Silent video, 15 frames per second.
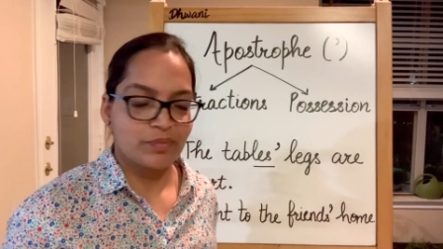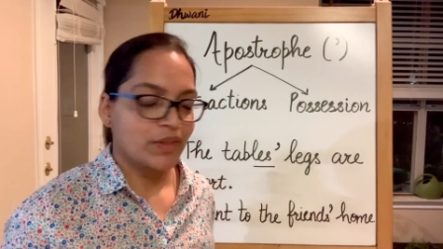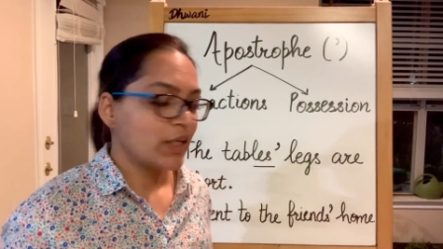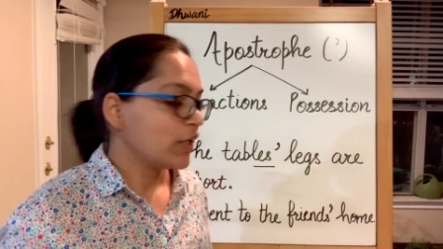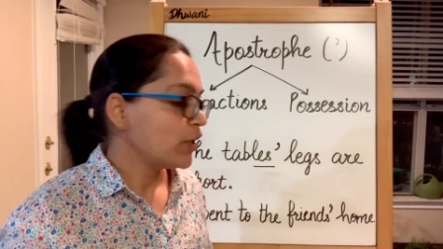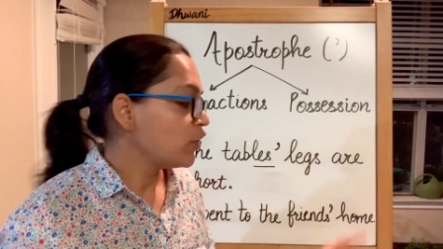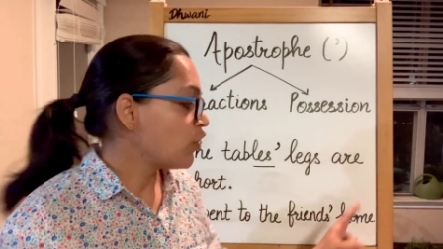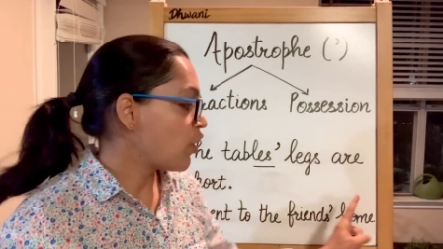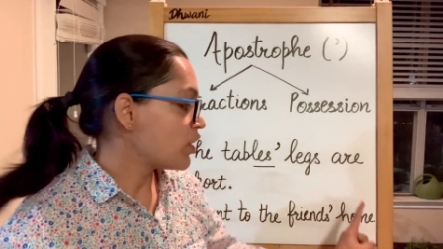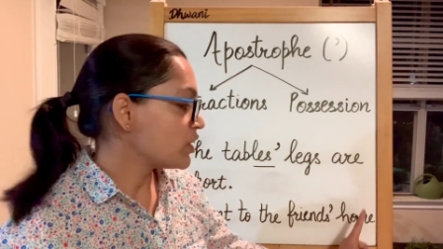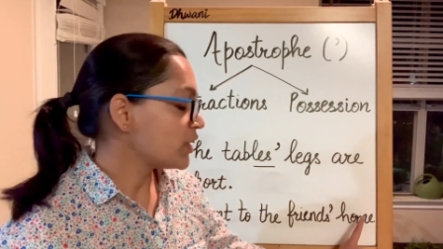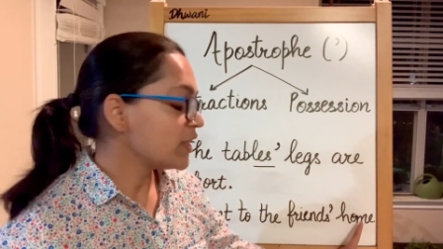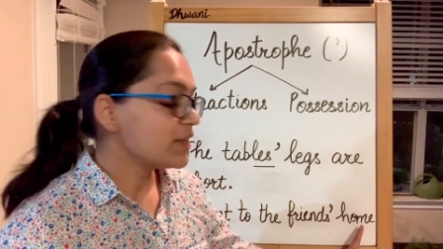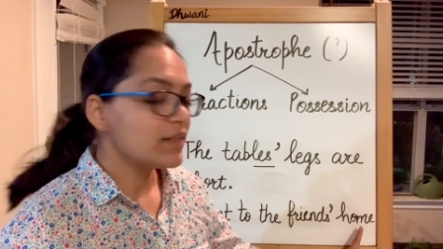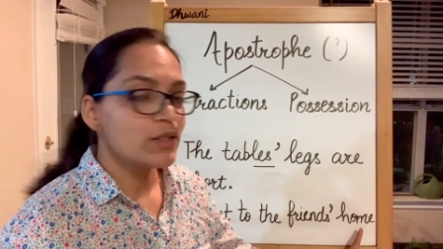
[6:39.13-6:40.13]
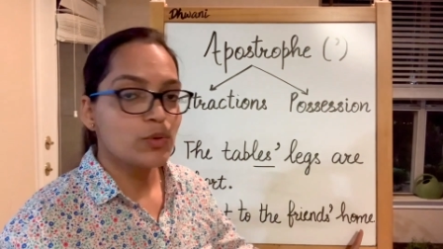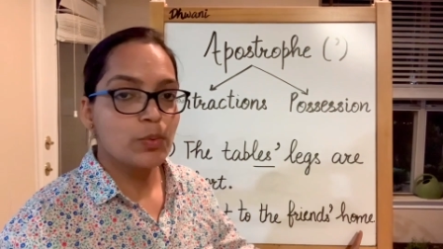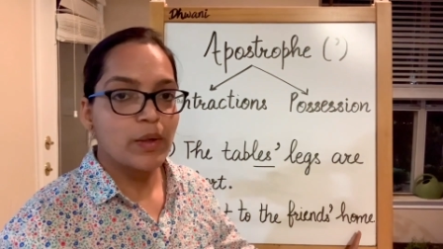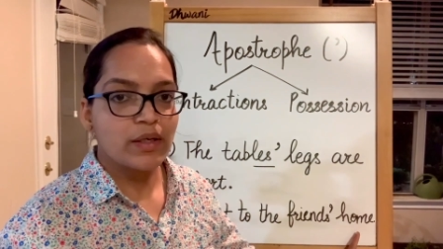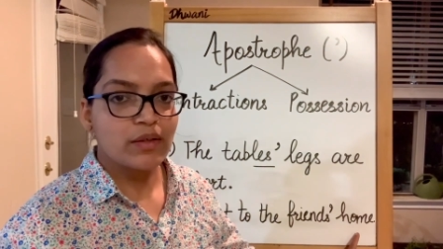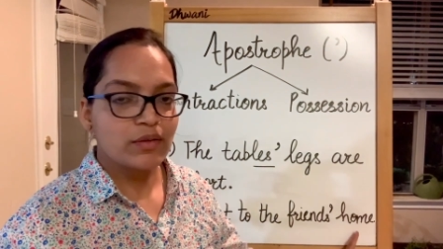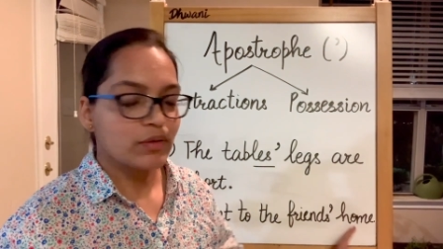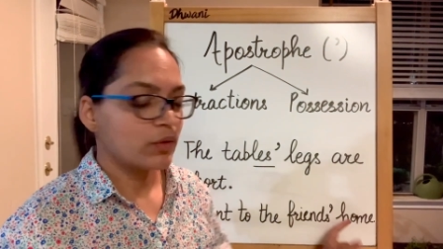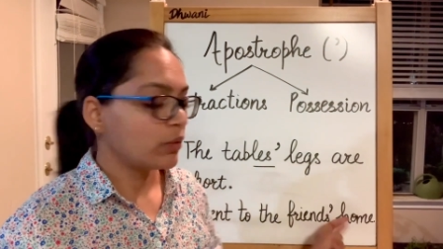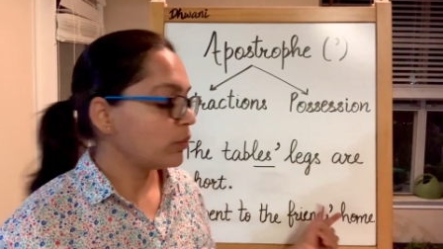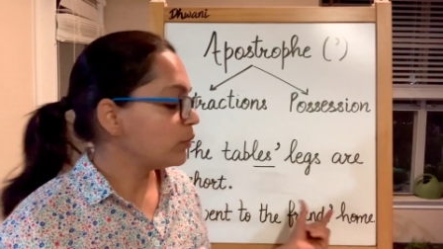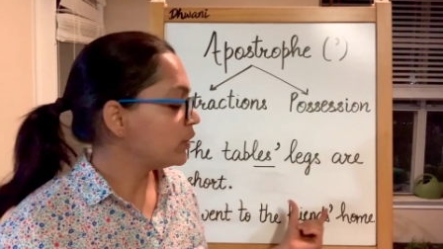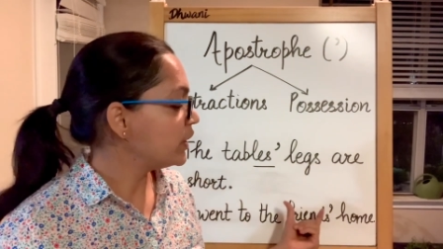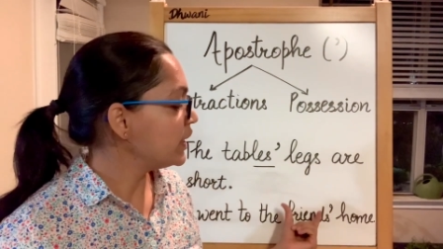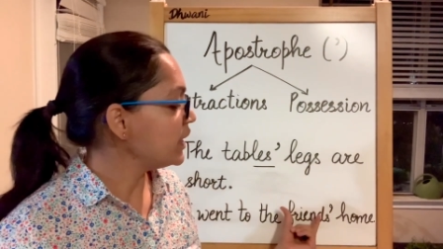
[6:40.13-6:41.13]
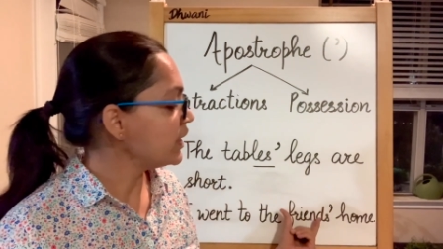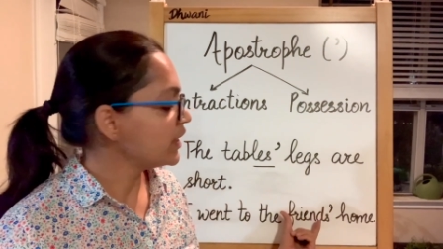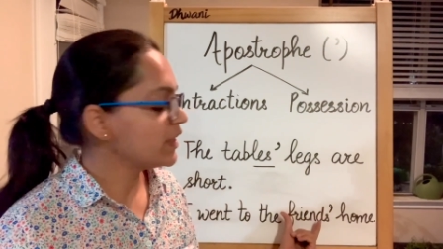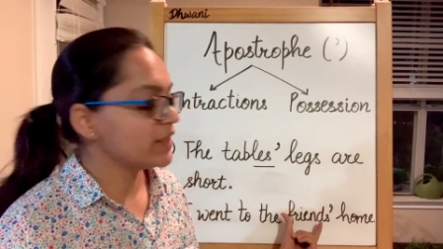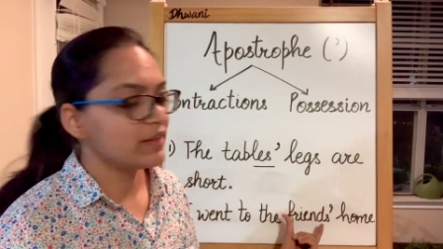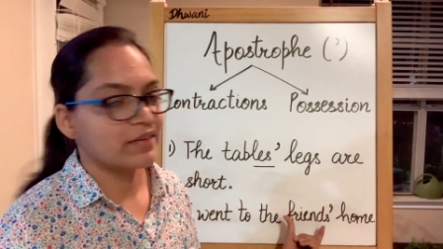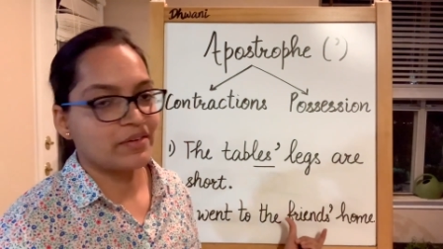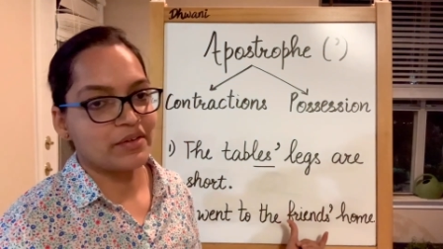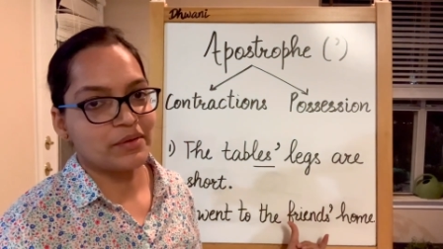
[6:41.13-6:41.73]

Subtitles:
Not in this one, only here.